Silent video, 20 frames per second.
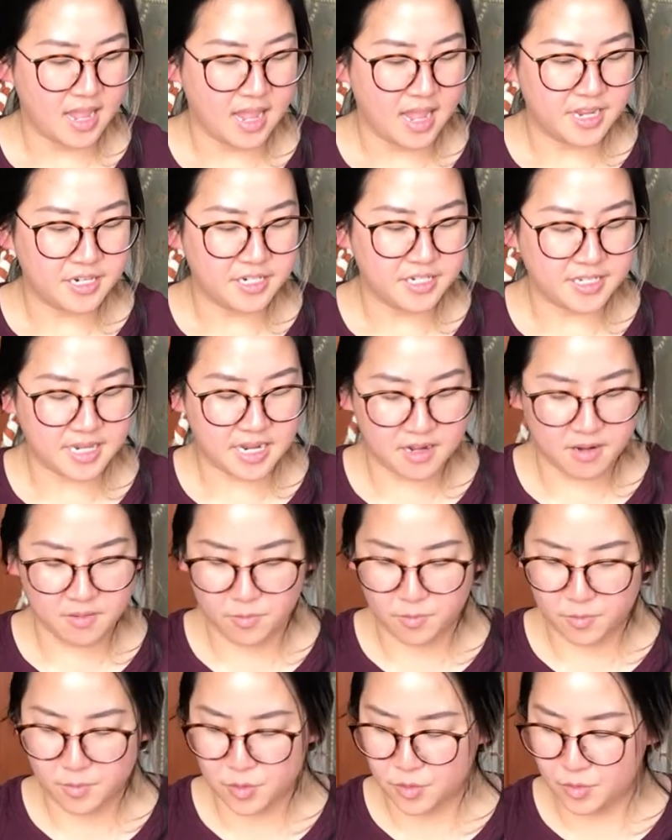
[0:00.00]
Just kind of
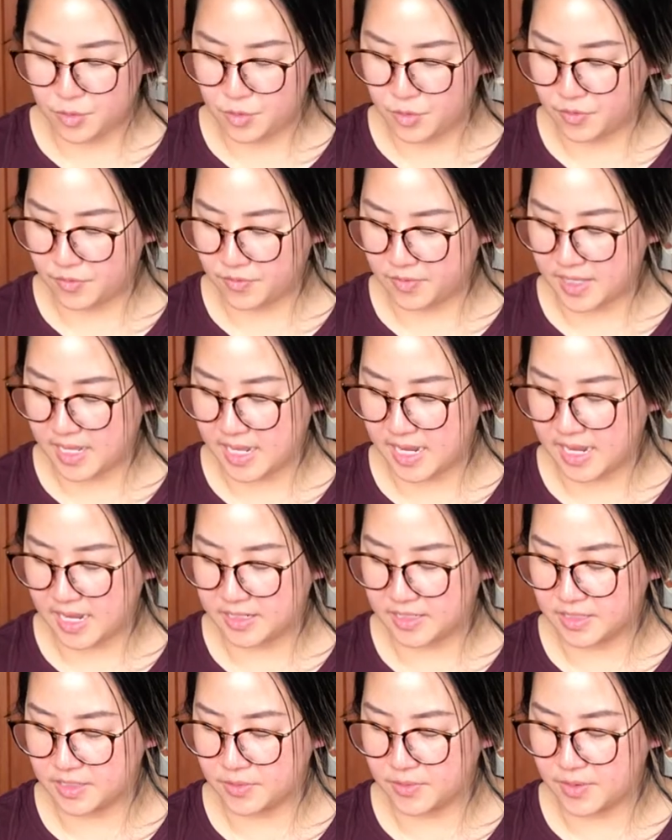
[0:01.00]
move the
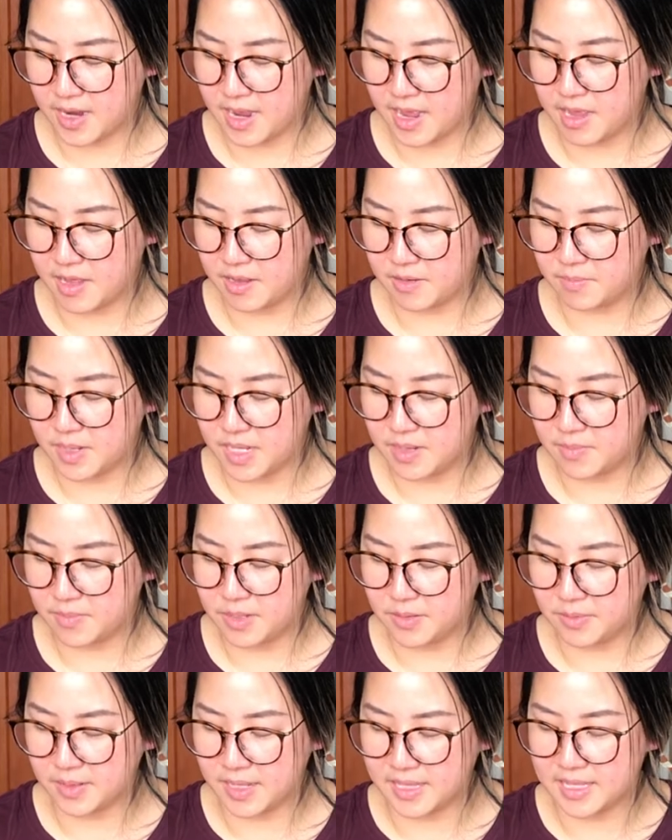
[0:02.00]
hands around. Maybe
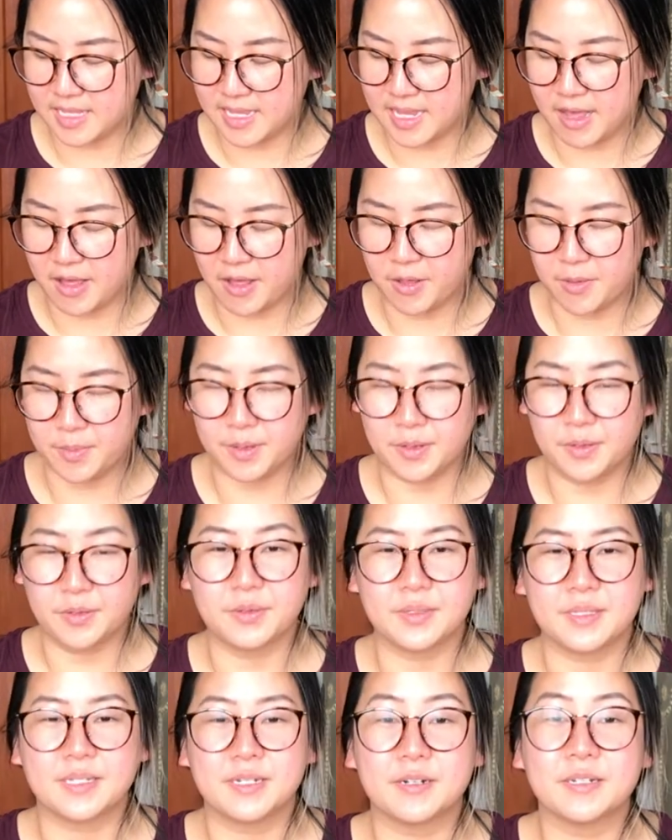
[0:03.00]
you let the
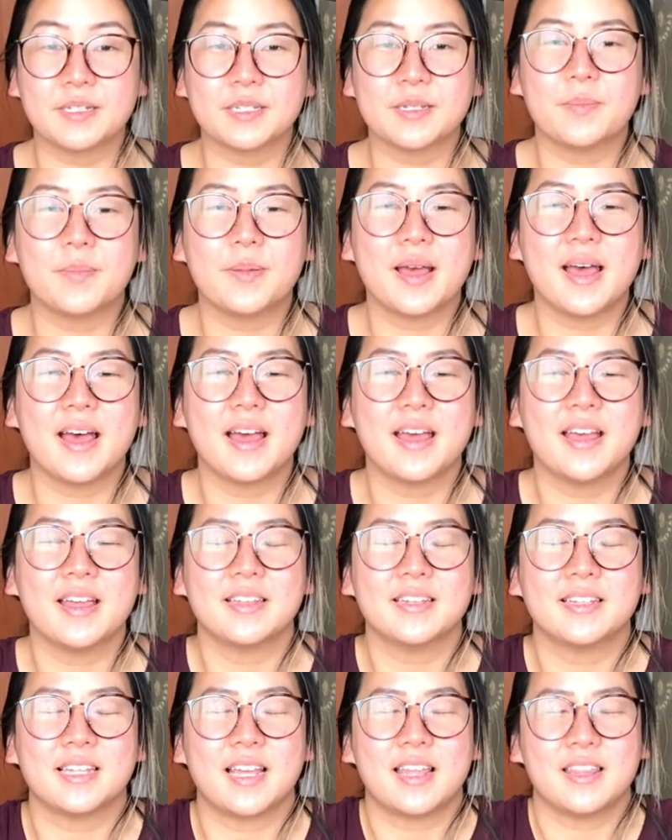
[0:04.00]
elbows start to
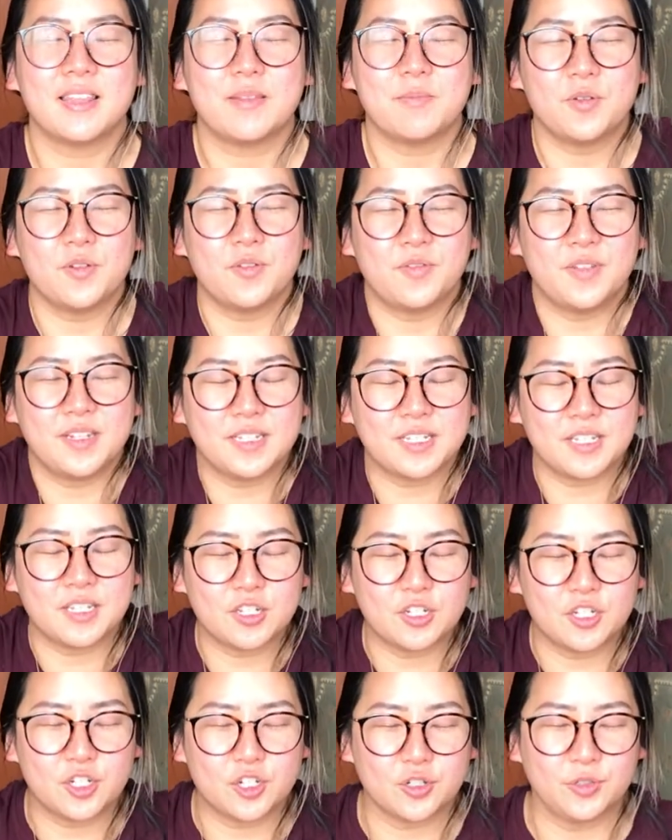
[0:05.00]
bend, and then move into
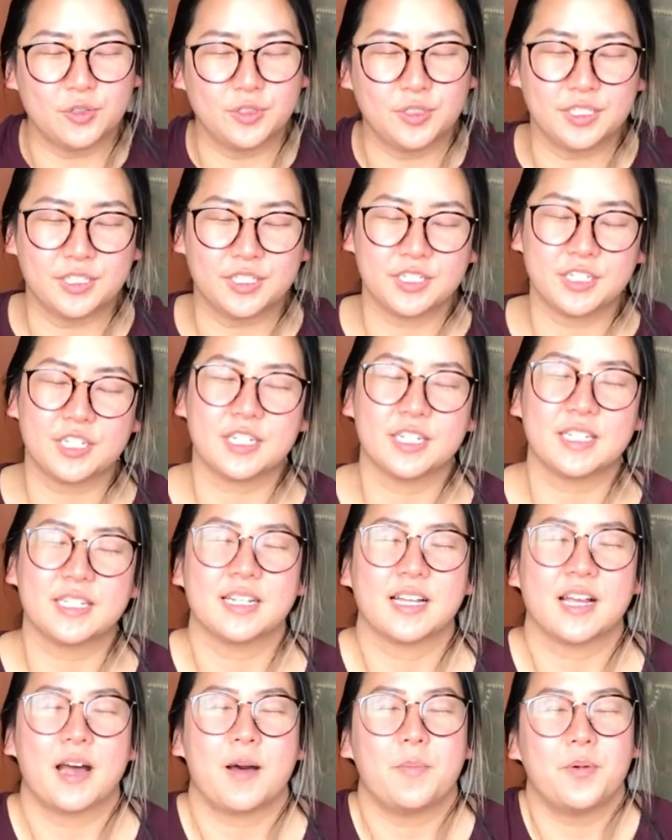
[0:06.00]
the shoulders. Just a
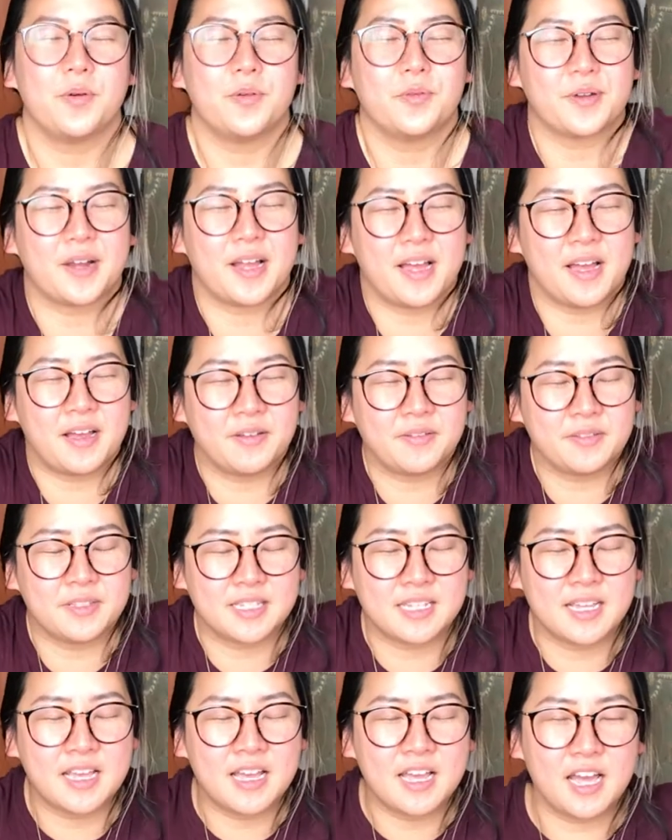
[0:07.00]
couple
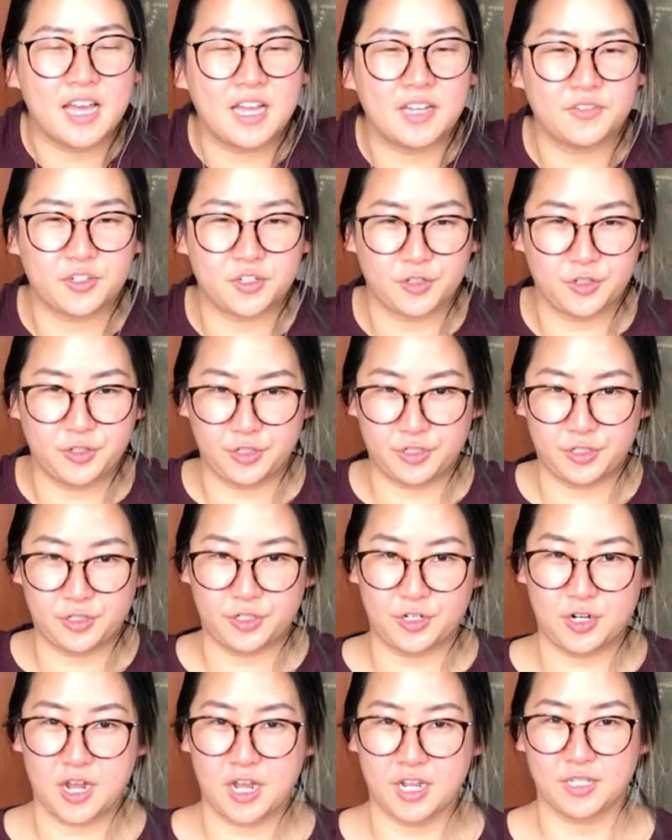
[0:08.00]
rounds of shoulder
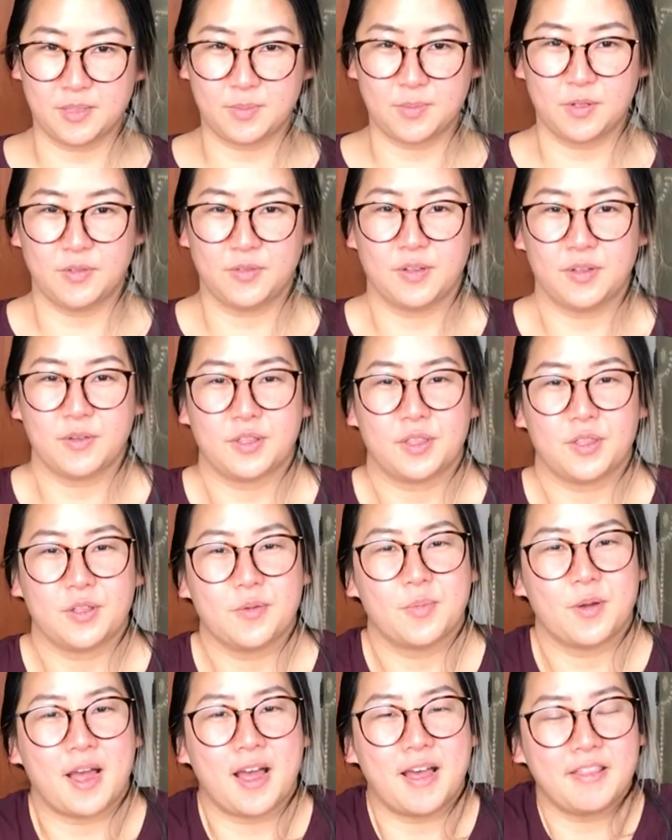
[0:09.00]
shrugs, moving with your
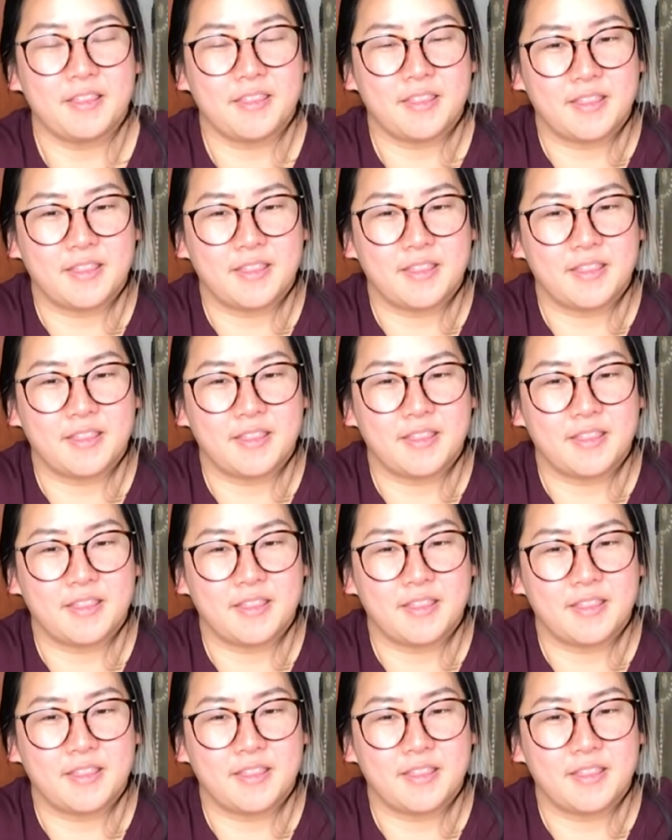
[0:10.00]
breath.